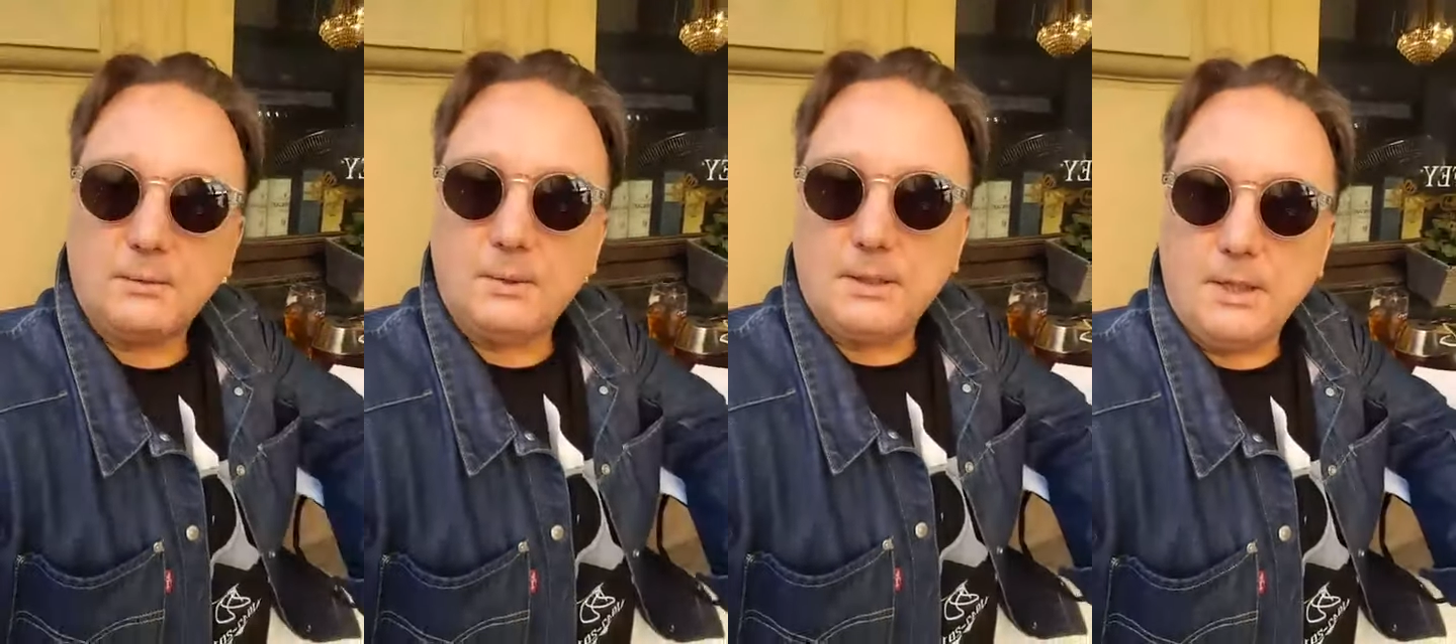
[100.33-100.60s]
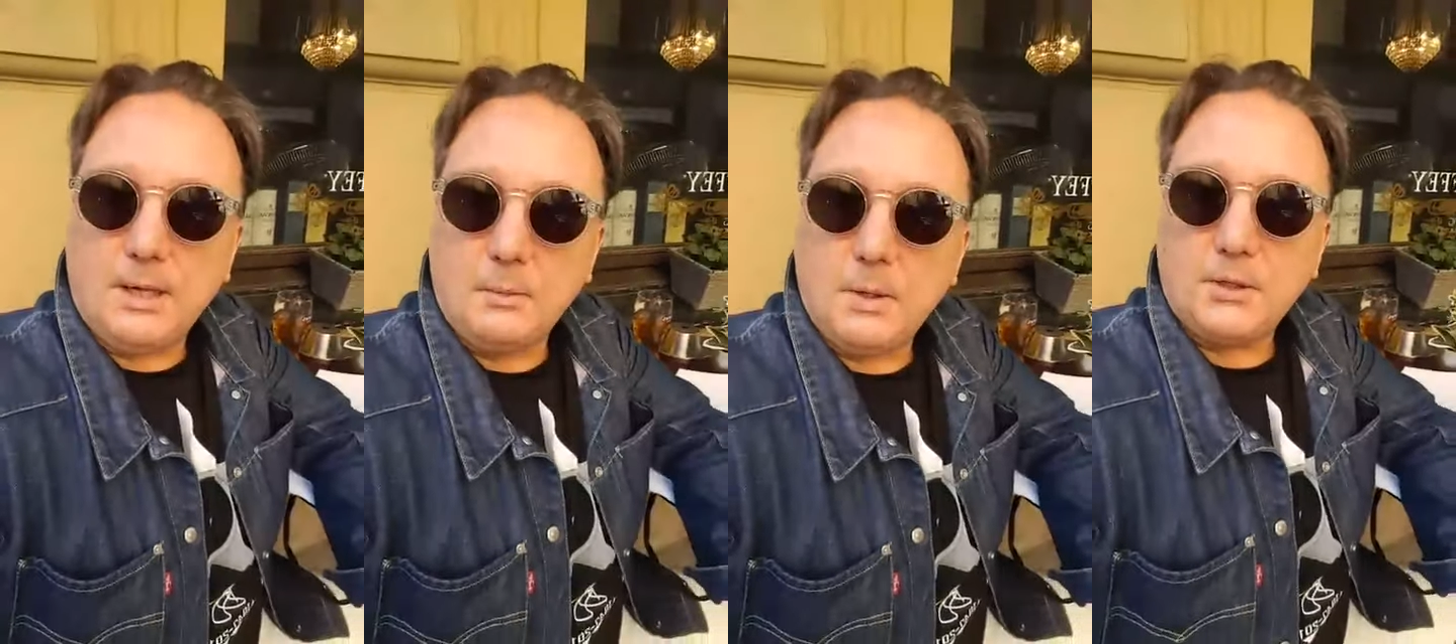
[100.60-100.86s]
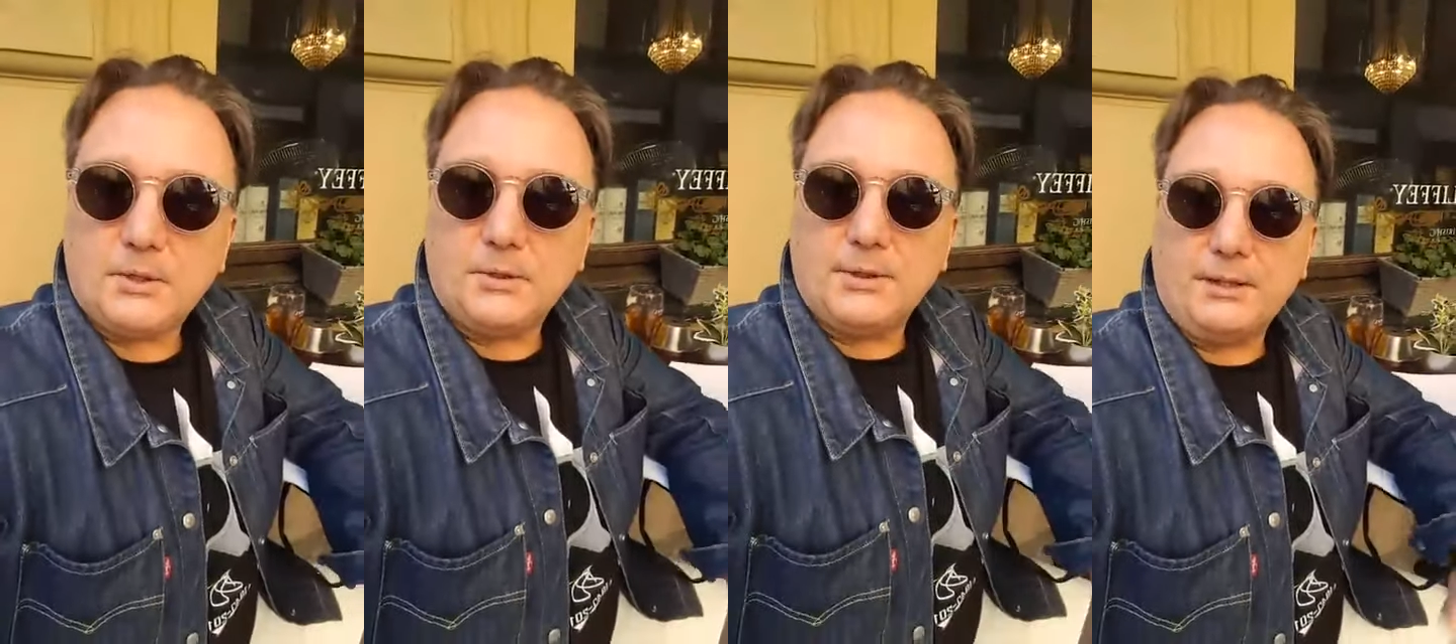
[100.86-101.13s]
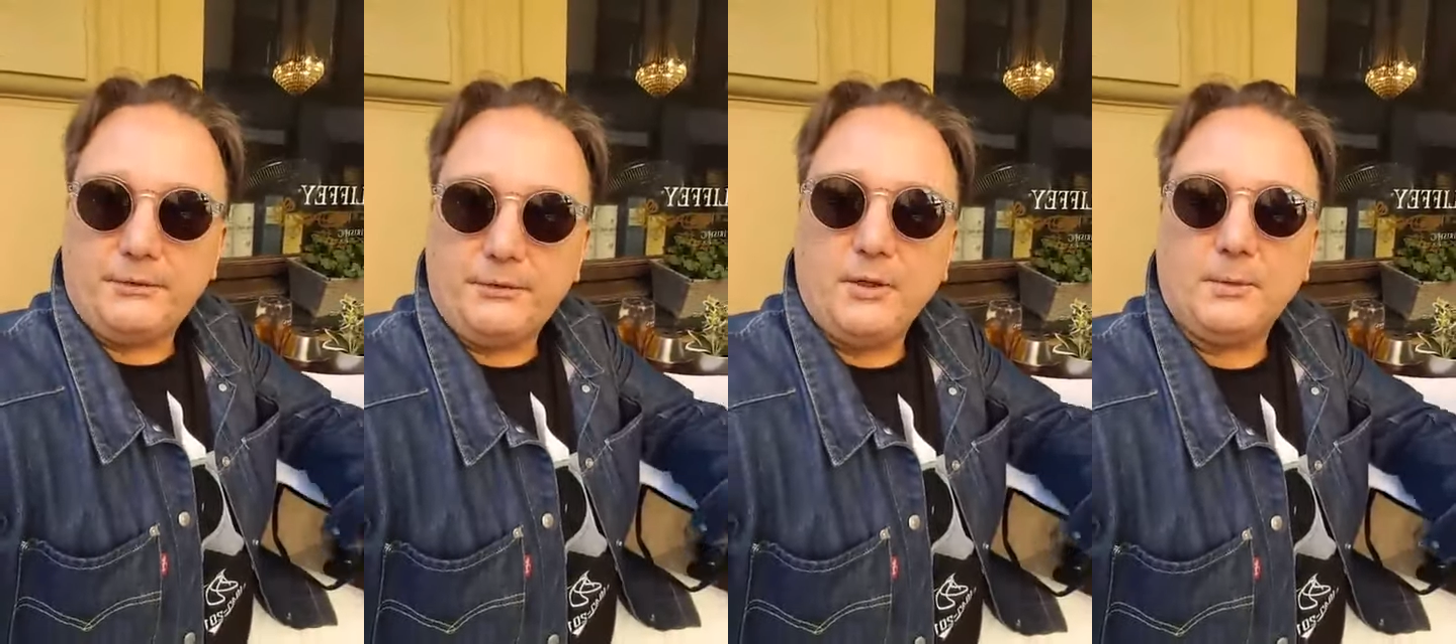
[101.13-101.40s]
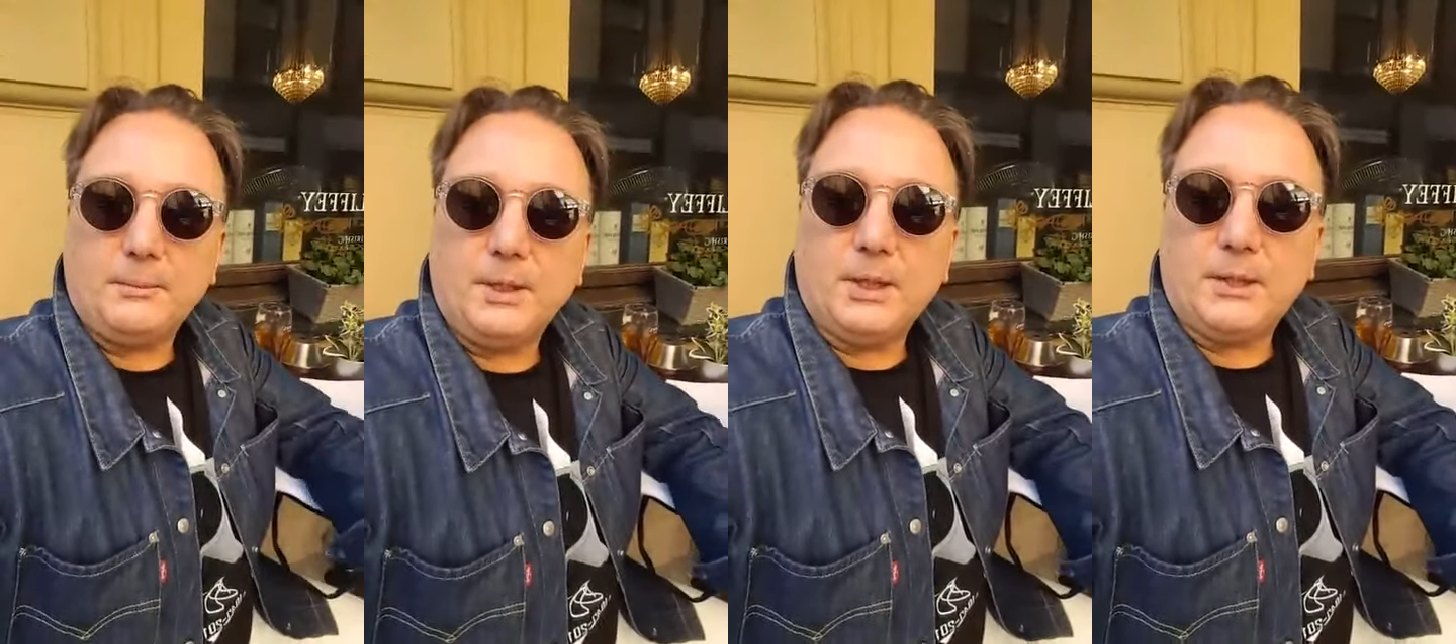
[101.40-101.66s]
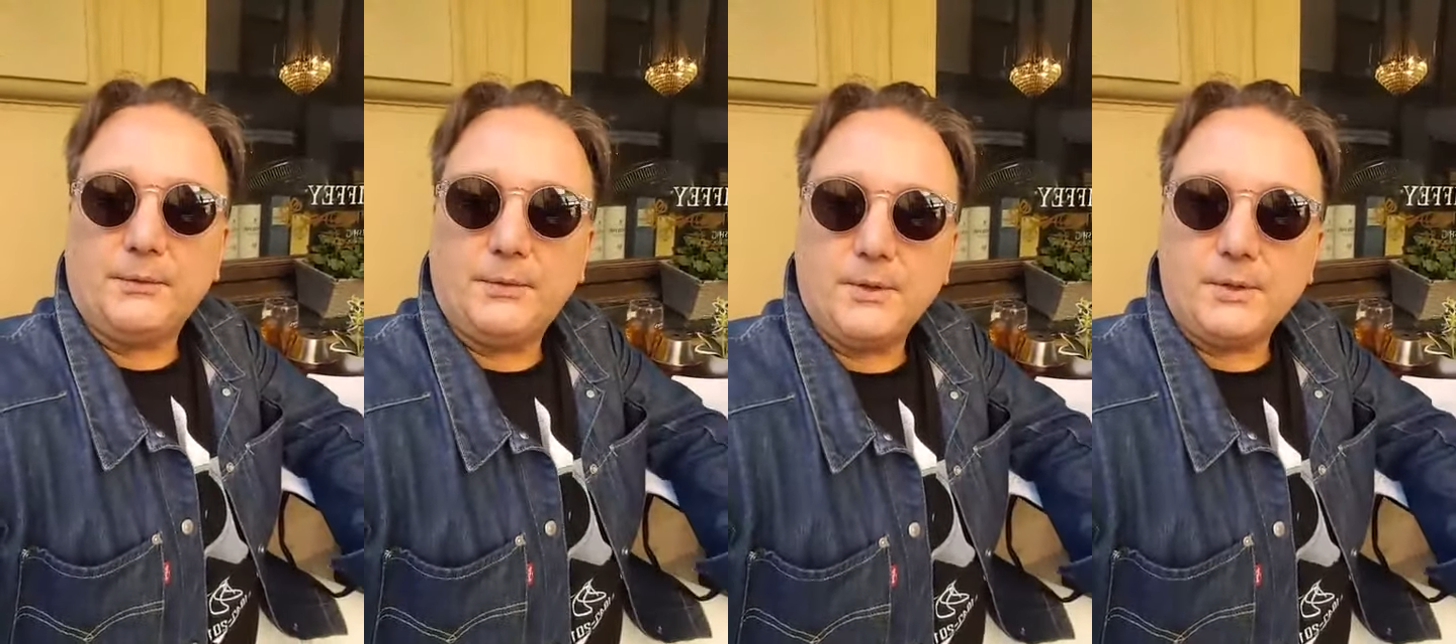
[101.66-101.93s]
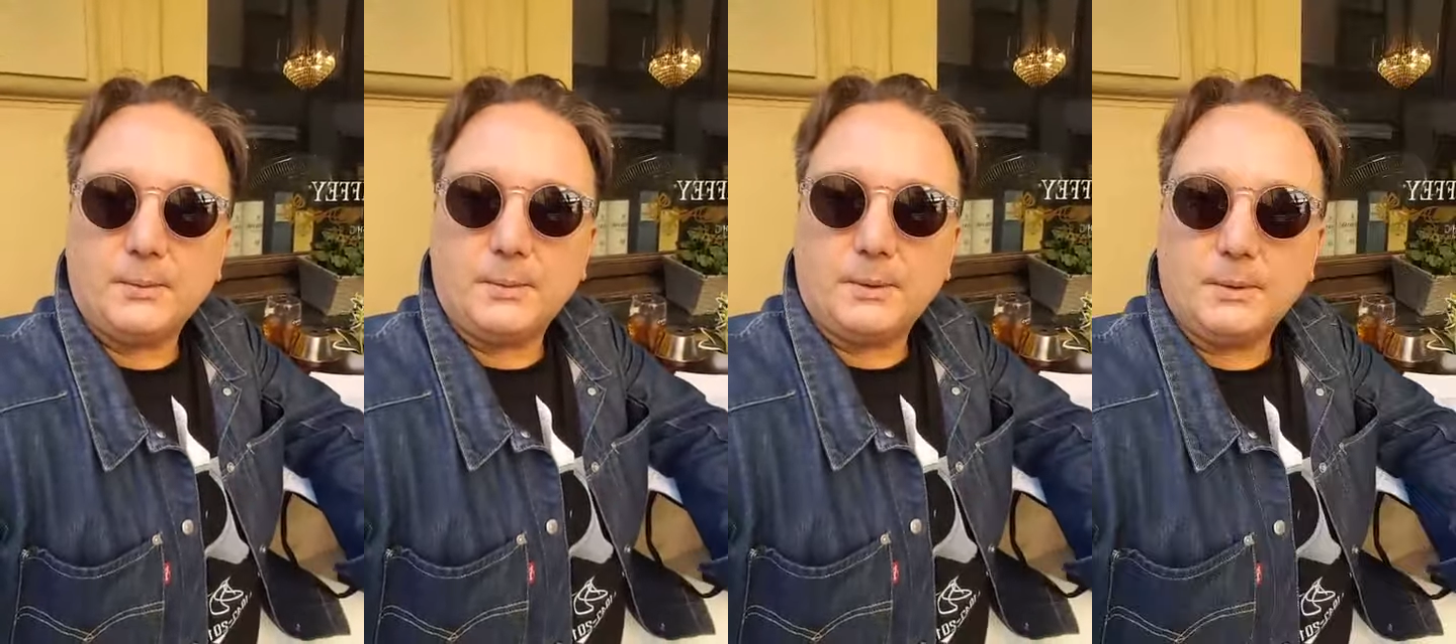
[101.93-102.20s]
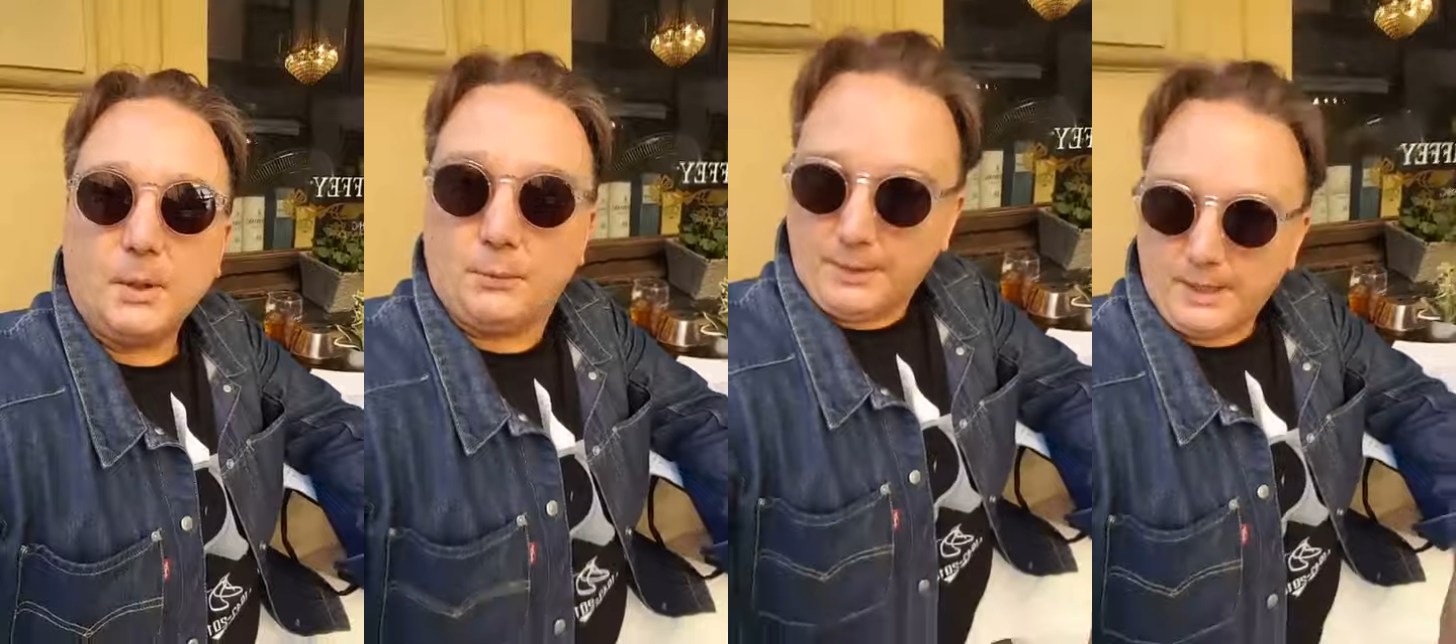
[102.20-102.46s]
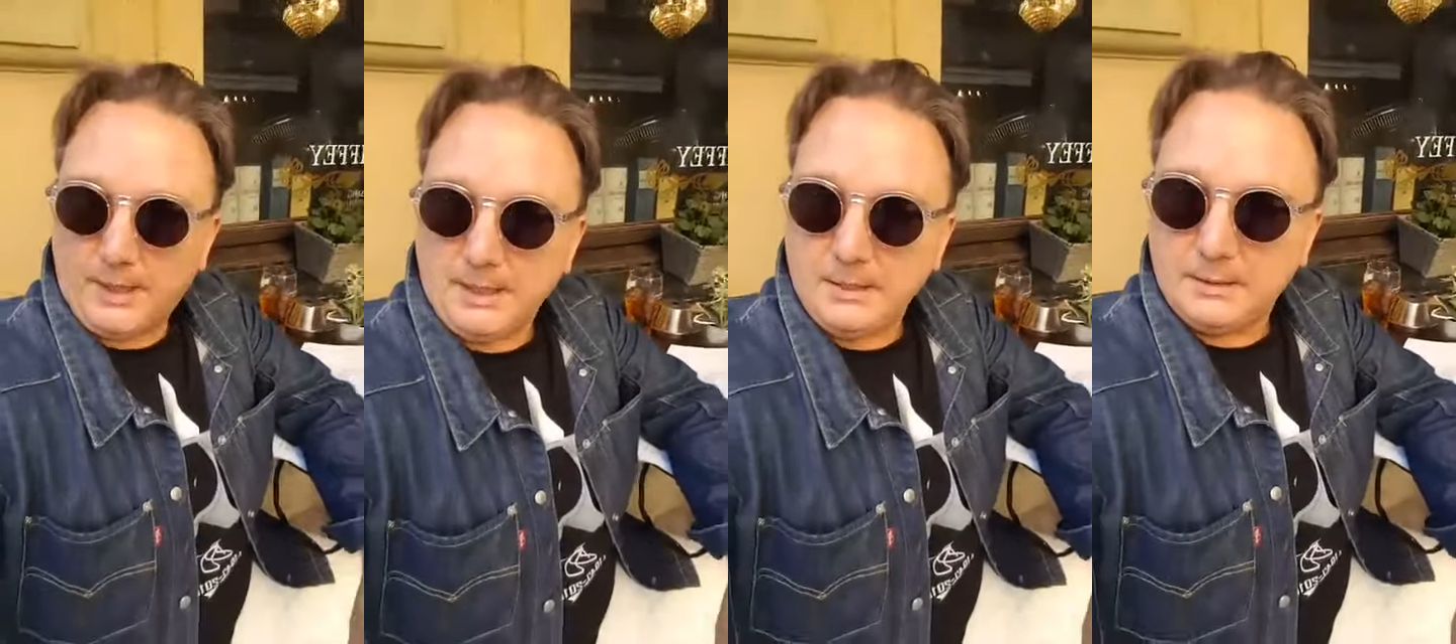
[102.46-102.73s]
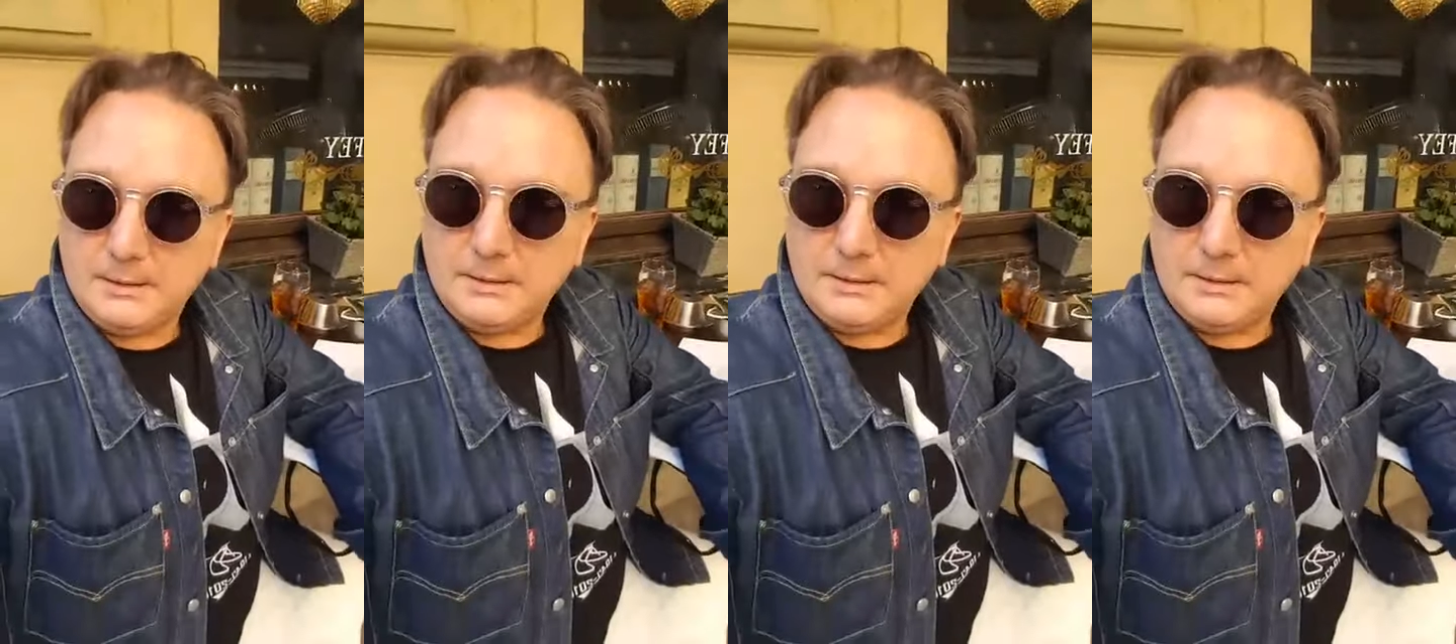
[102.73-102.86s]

"Well, you know, I worked on that film. You know, the first one." "Oh, really?